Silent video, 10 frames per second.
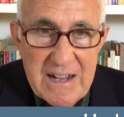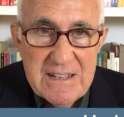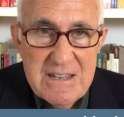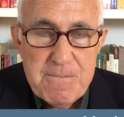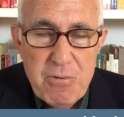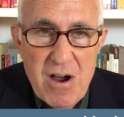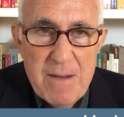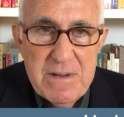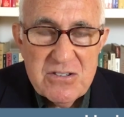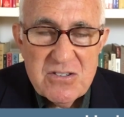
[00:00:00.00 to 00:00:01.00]
He
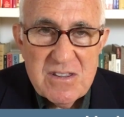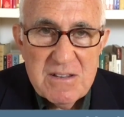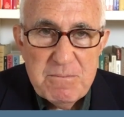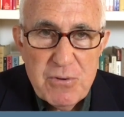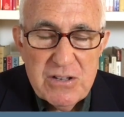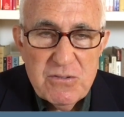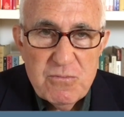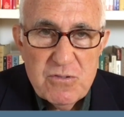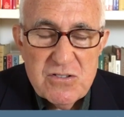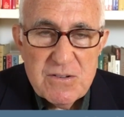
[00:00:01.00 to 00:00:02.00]
promised that
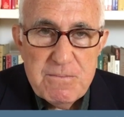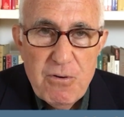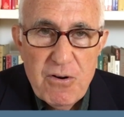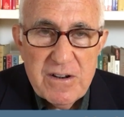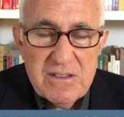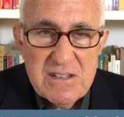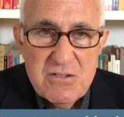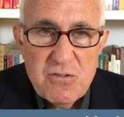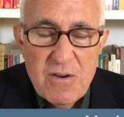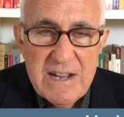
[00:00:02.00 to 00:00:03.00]
Britain would support the
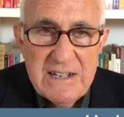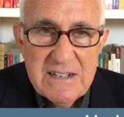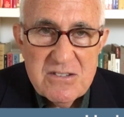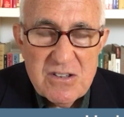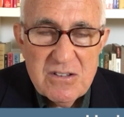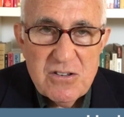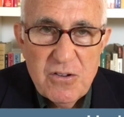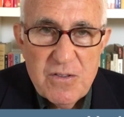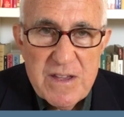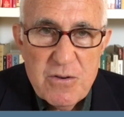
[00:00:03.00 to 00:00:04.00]
Ukrainians
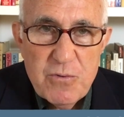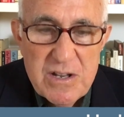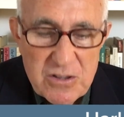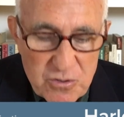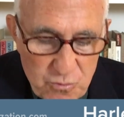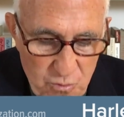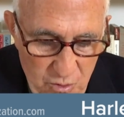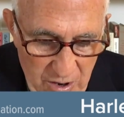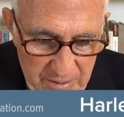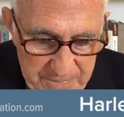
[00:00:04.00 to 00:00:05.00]
until they win the
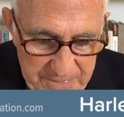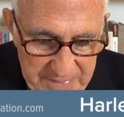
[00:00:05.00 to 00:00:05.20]
war.